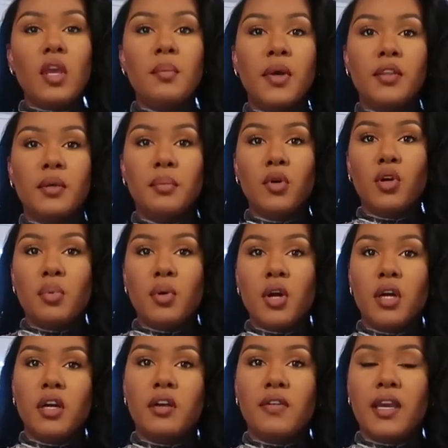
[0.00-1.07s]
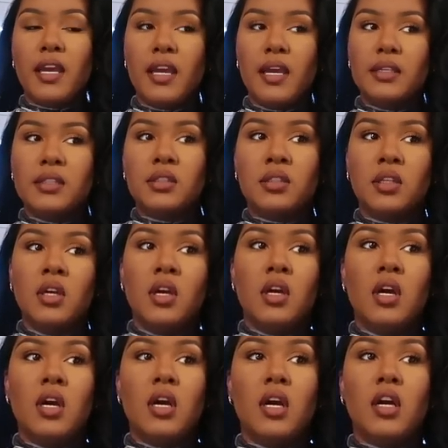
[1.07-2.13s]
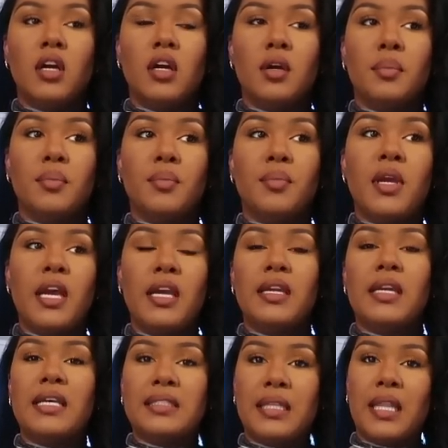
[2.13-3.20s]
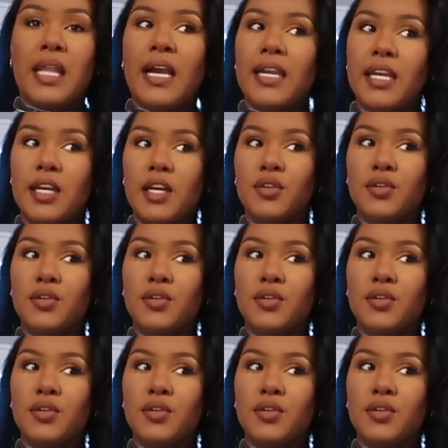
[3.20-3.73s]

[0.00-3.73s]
But the middle part of it has um, a nice lining